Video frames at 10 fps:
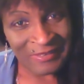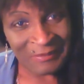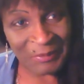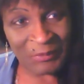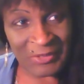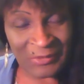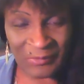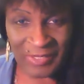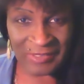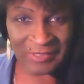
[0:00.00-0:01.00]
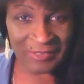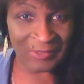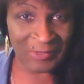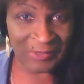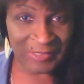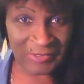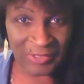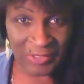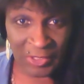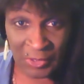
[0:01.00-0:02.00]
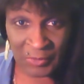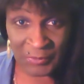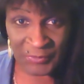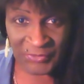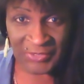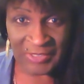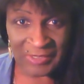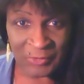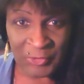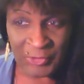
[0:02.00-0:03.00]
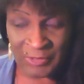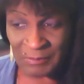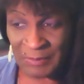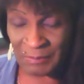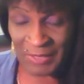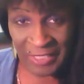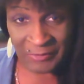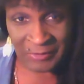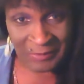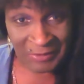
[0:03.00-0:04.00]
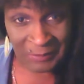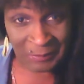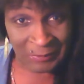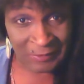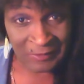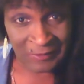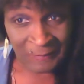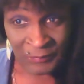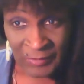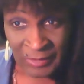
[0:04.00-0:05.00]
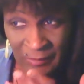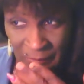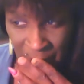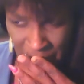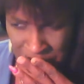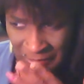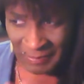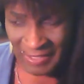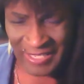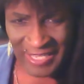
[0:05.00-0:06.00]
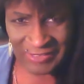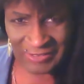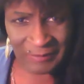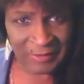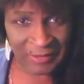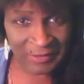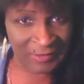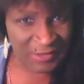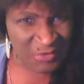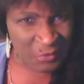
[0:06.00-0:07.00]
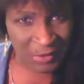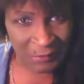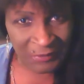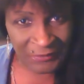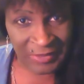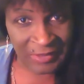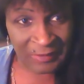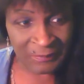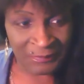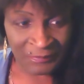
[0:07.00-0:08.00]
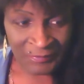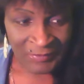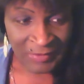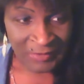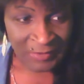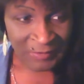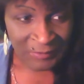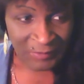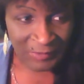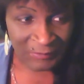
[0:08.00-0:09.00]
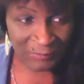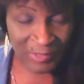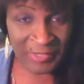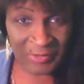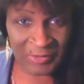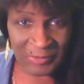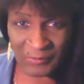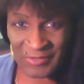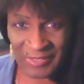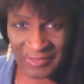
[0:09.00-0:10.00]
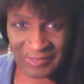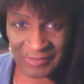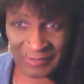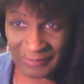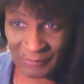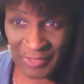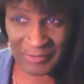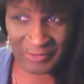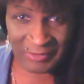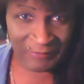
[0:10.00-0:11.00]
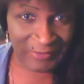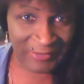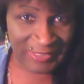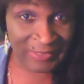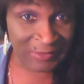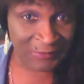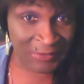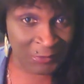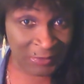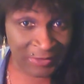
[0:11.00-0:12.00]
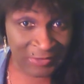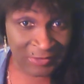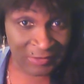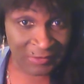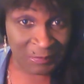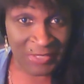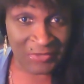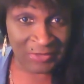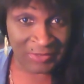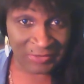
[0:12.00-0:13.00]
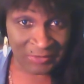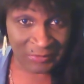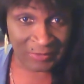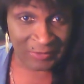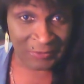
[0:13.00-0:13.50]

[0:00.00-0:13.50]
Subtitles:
But when you're running, you're in your own thing. You shouldn't be bothering people about asking them, can you run with them? Runners are very individualistic, especially distance runners.